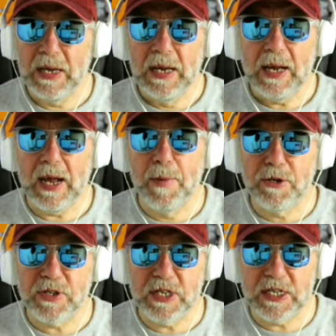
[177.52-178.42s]

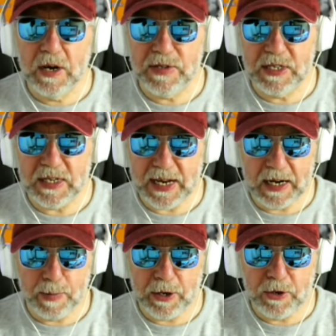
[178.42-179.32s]
Emergency services attended
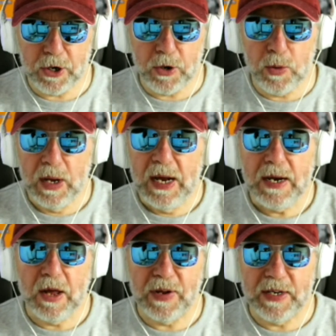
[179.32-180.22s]
but could do
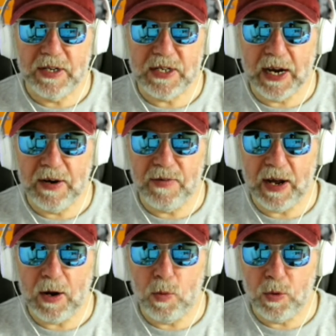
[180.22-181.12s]
nothing to save
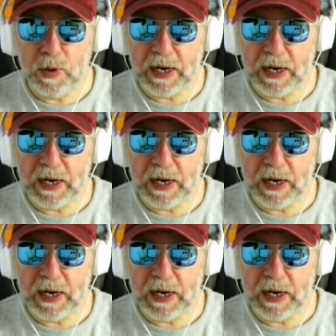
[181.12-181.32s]
Woodward,